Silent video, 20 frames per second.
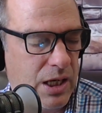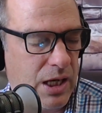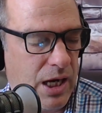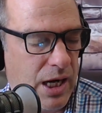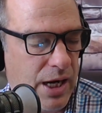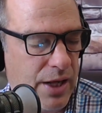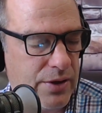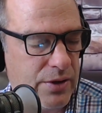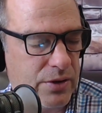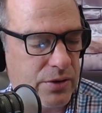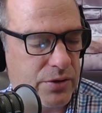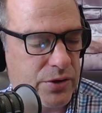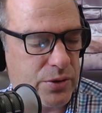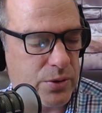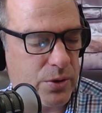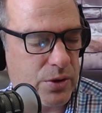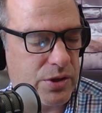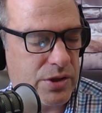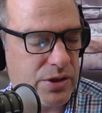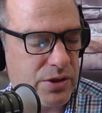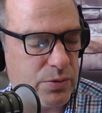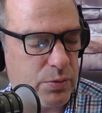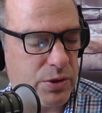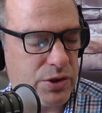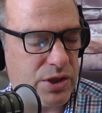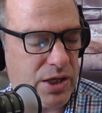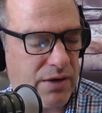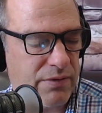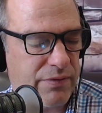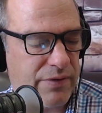other sources
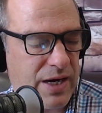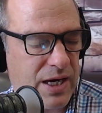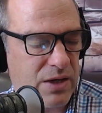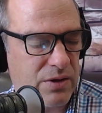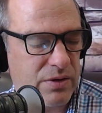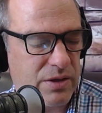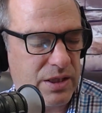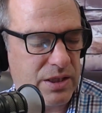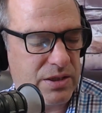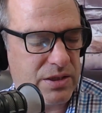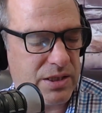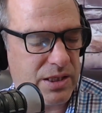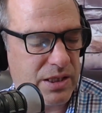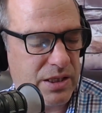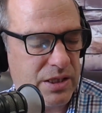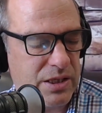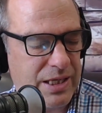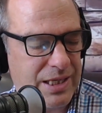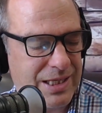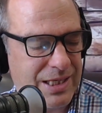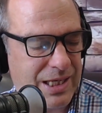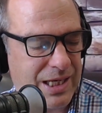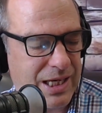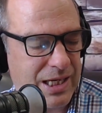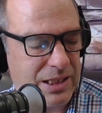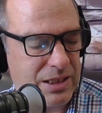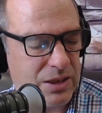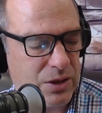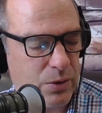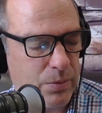which I found that
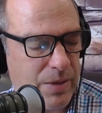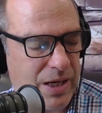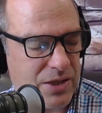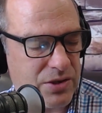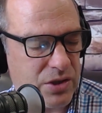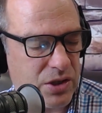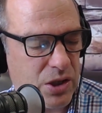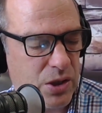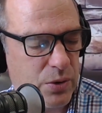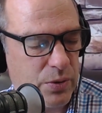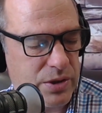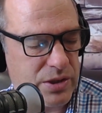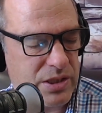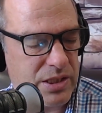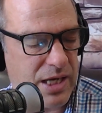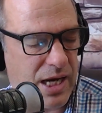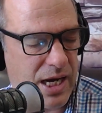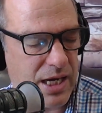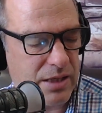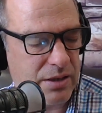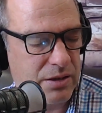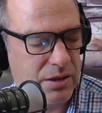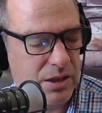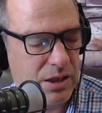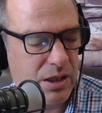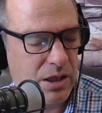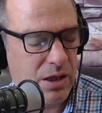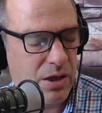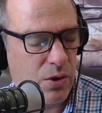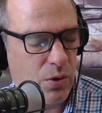indicate that New Mexico is not
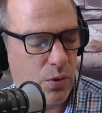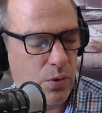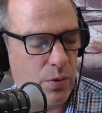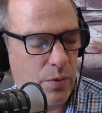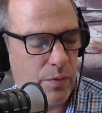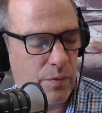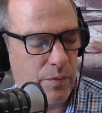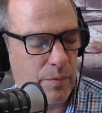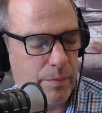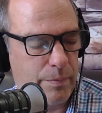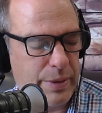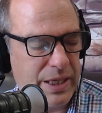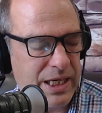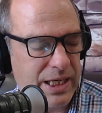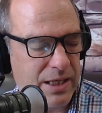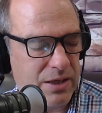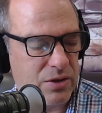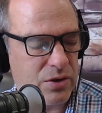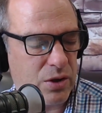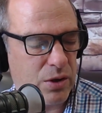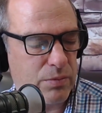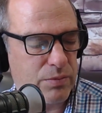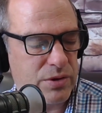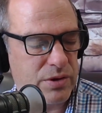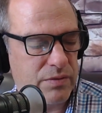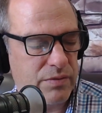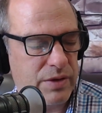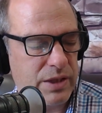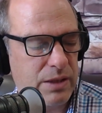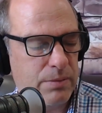big in terms
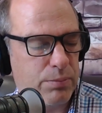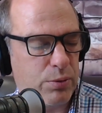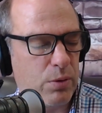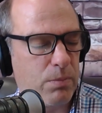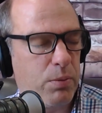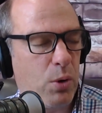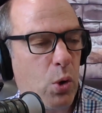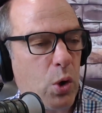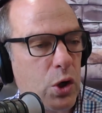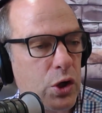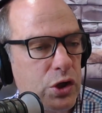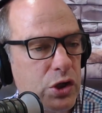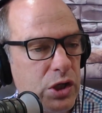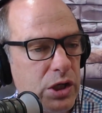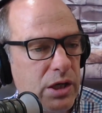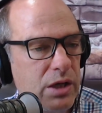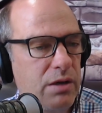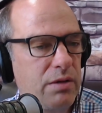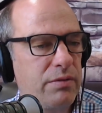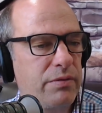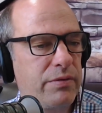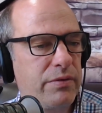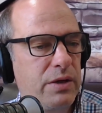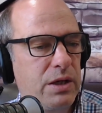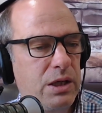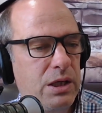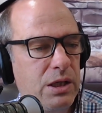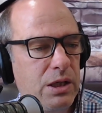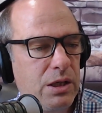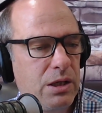of the proportion of
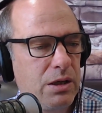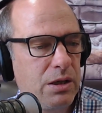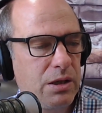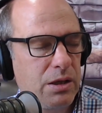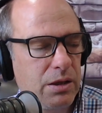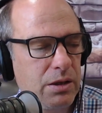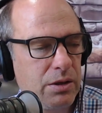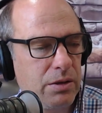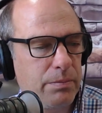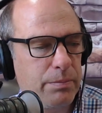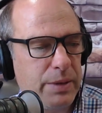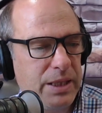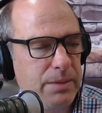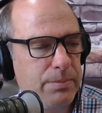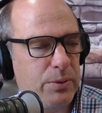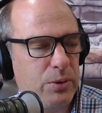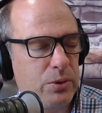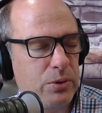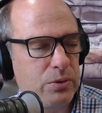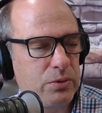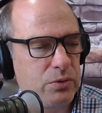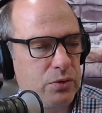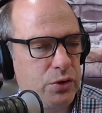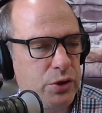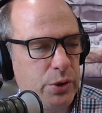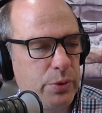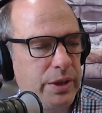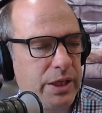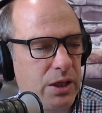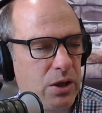people
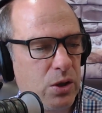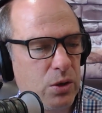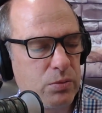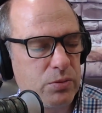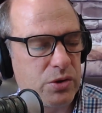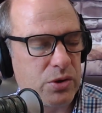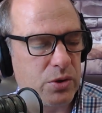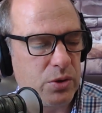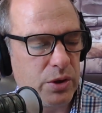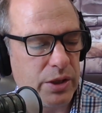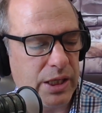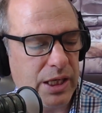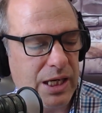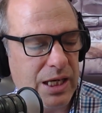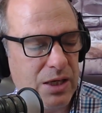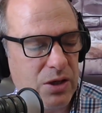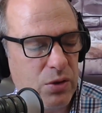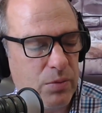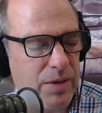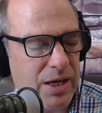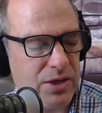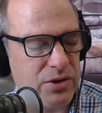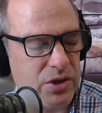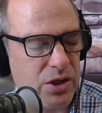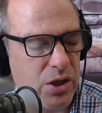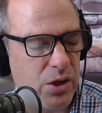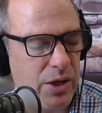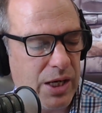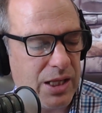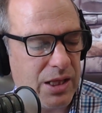doing homeschooling in New
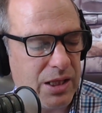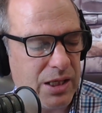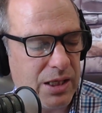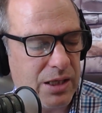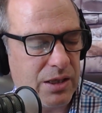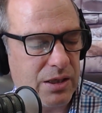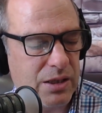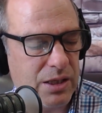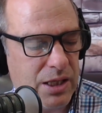Mexico. I think